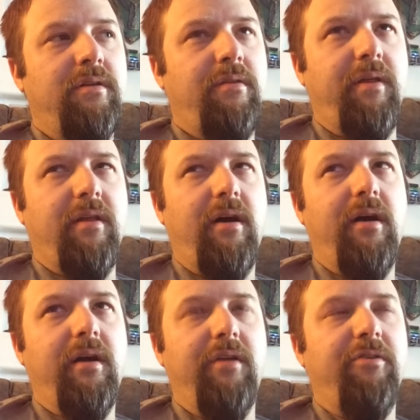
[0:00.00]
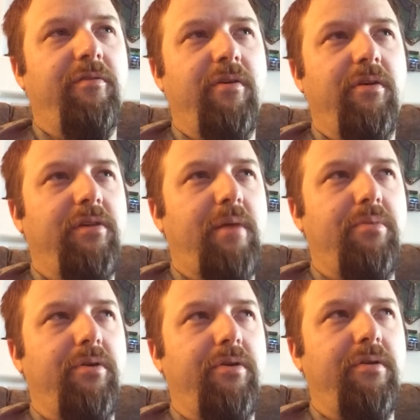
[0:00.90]
something like Introvert
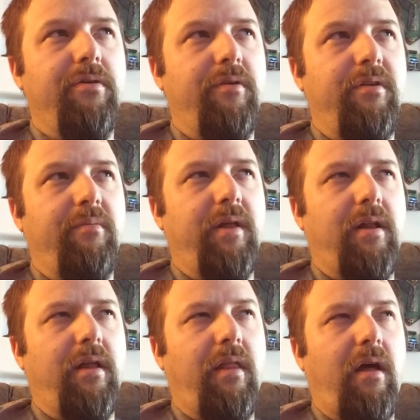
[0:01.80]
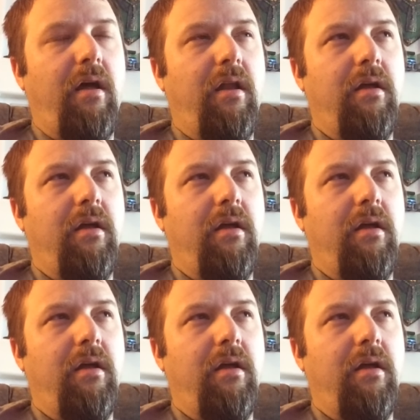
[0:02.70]
Leopard or something like that.